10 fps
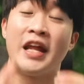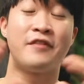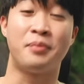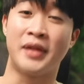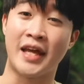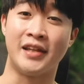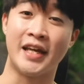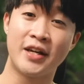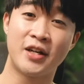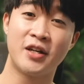can have a plan
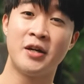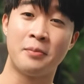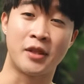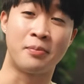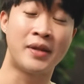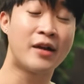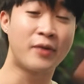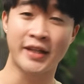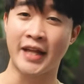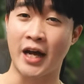later, but the plan
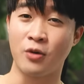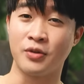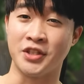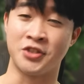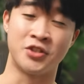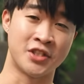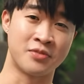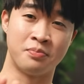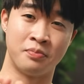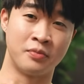right now is just